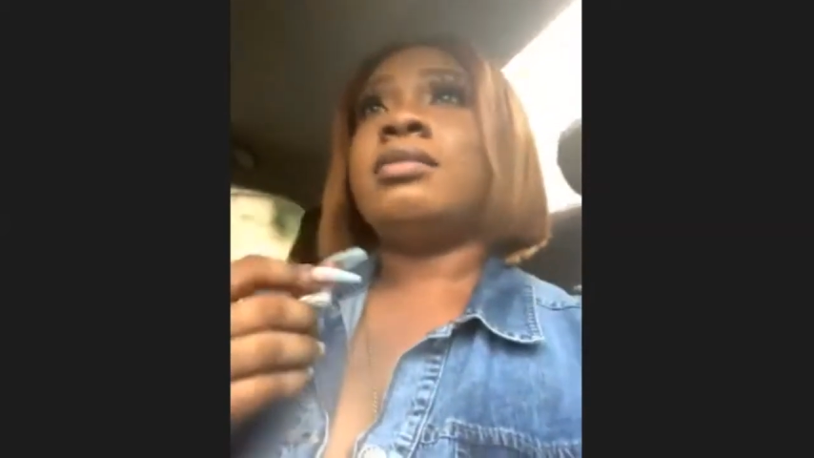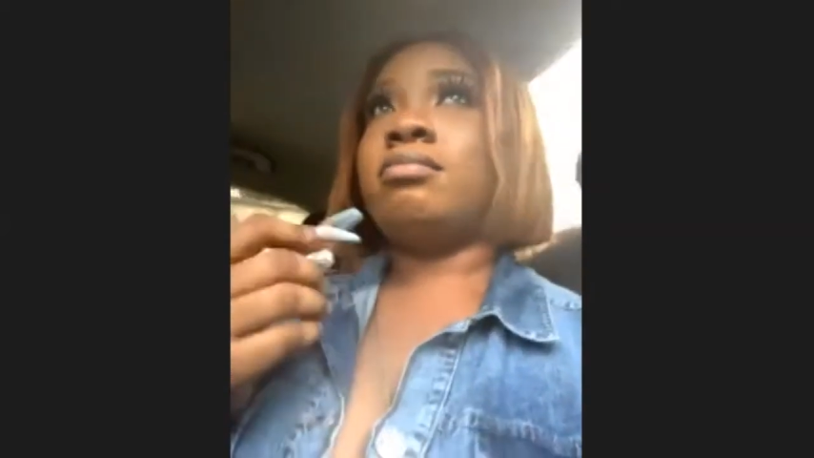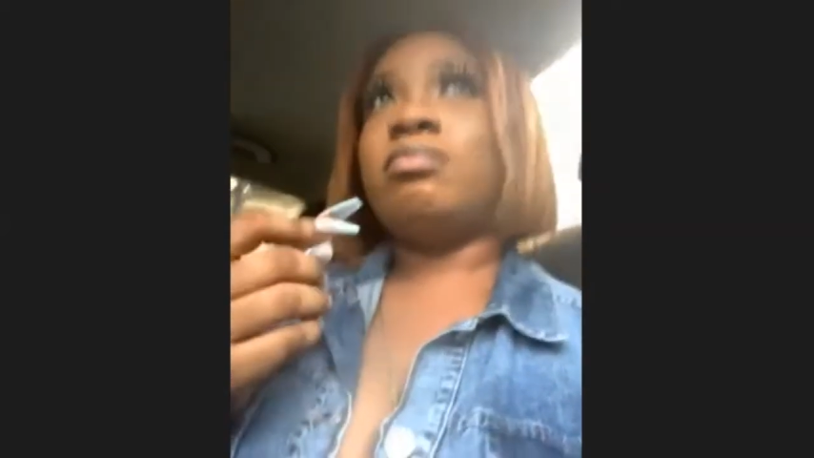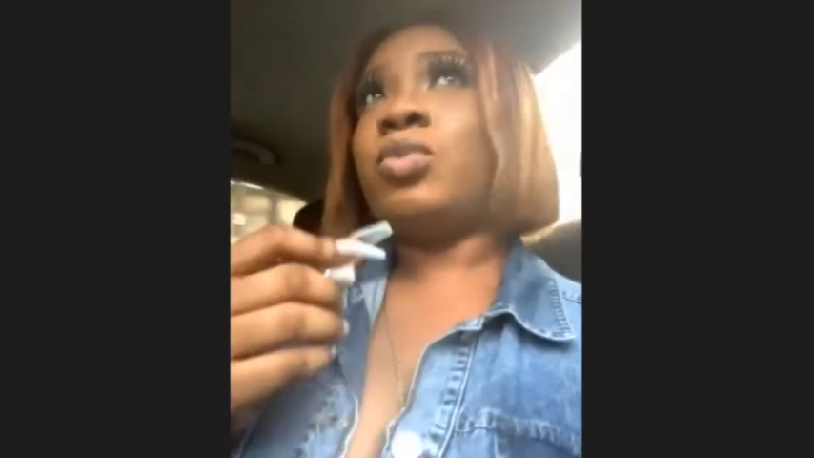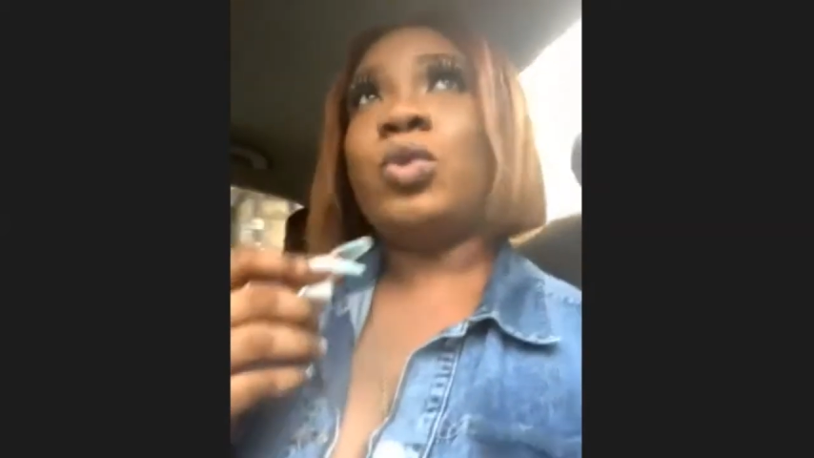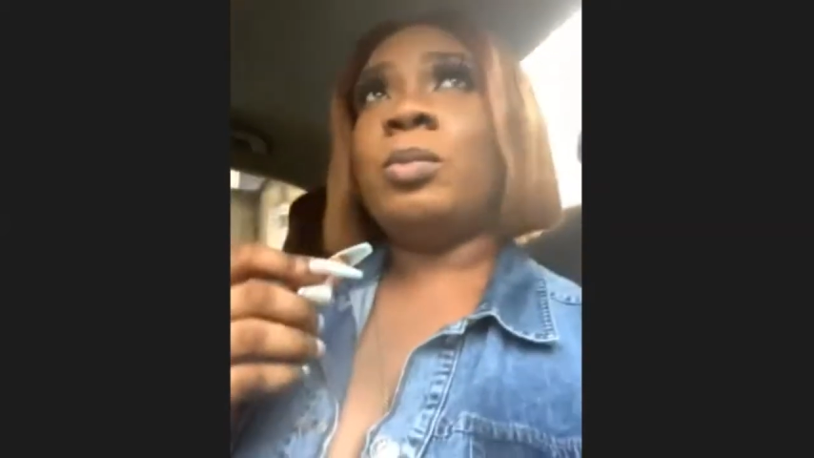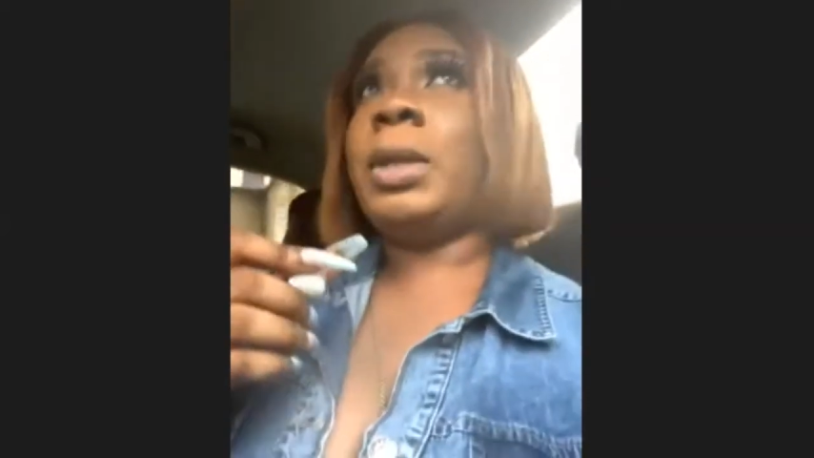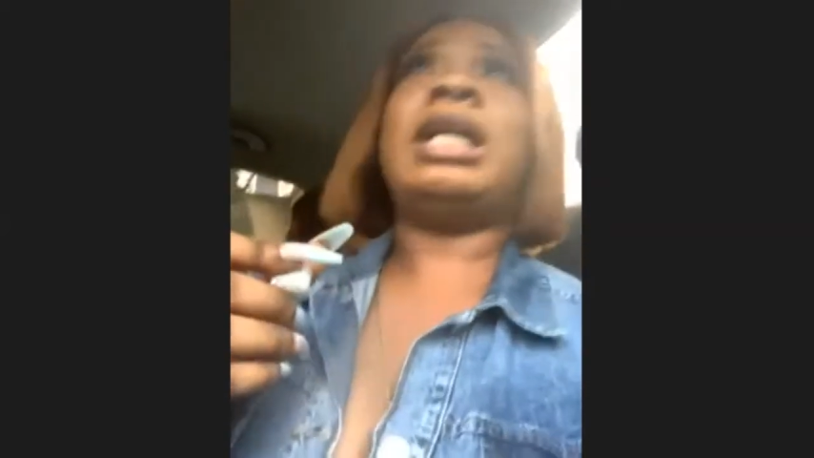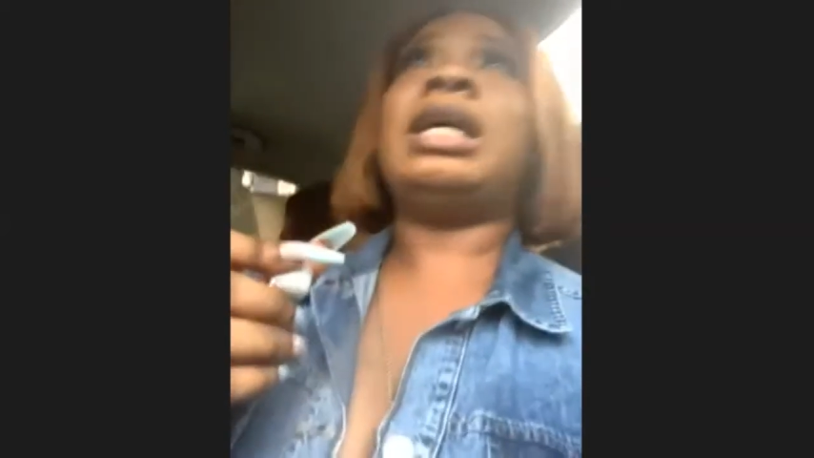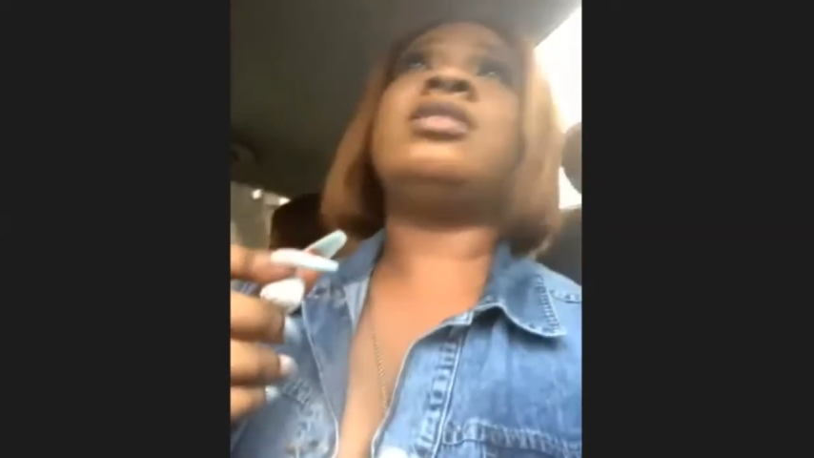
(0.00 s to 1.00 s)
Do make an
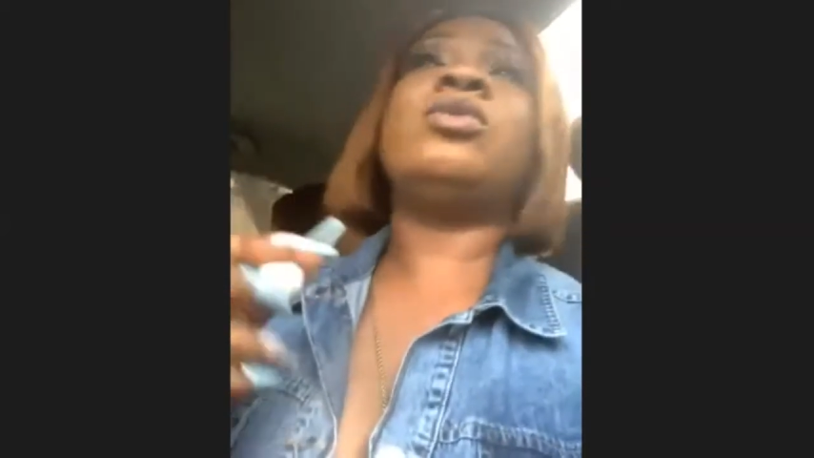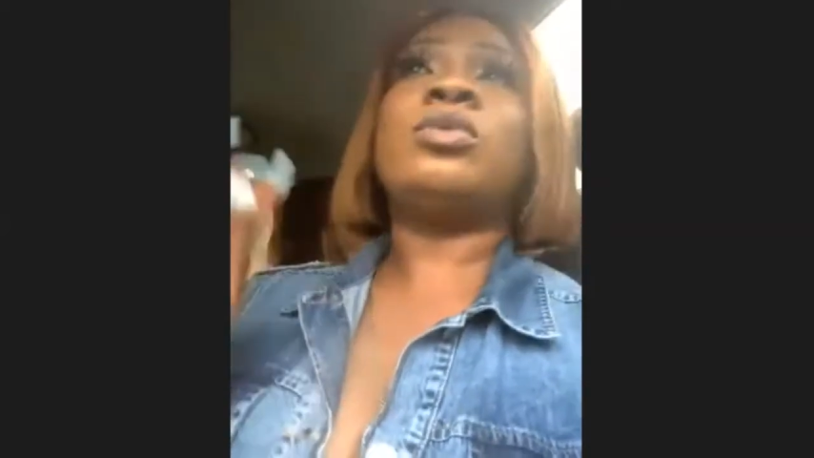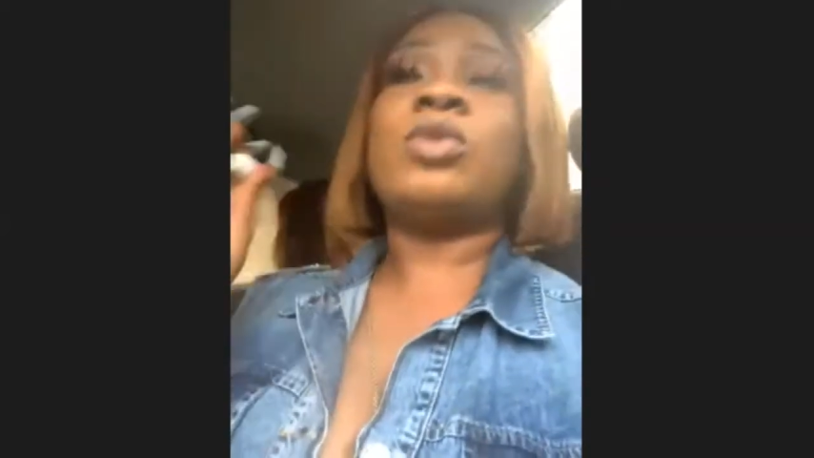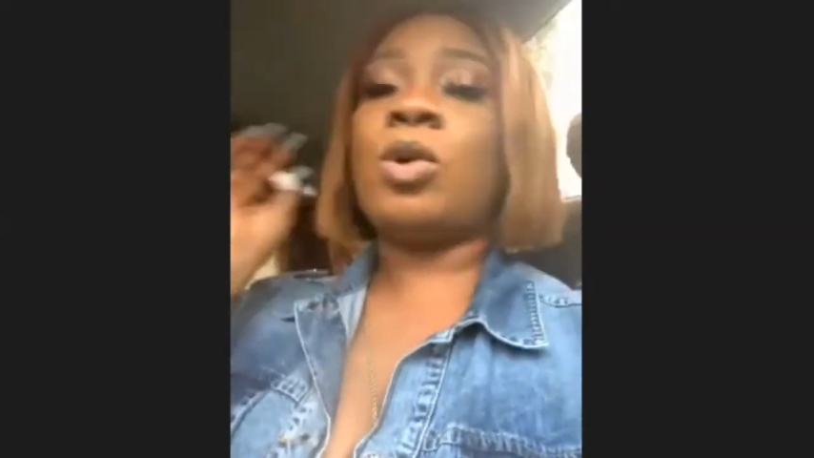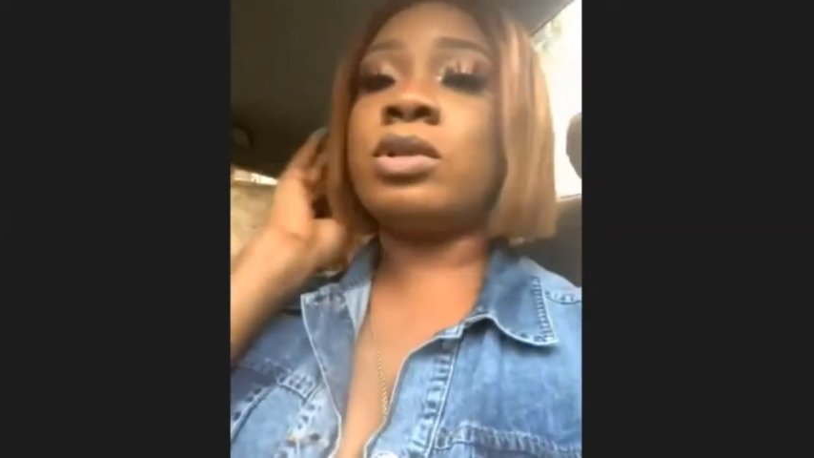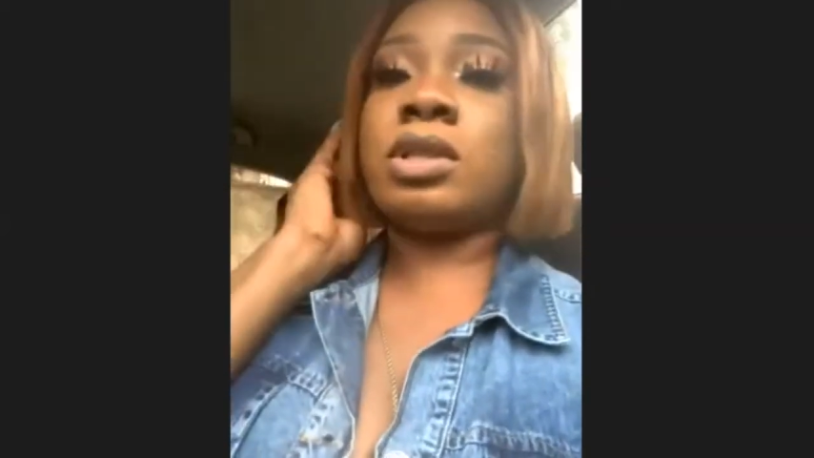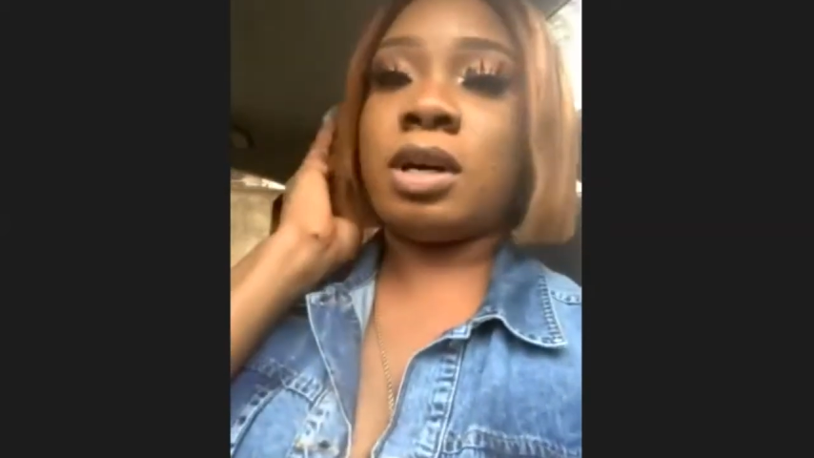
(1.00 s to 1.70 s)
ideal co-star.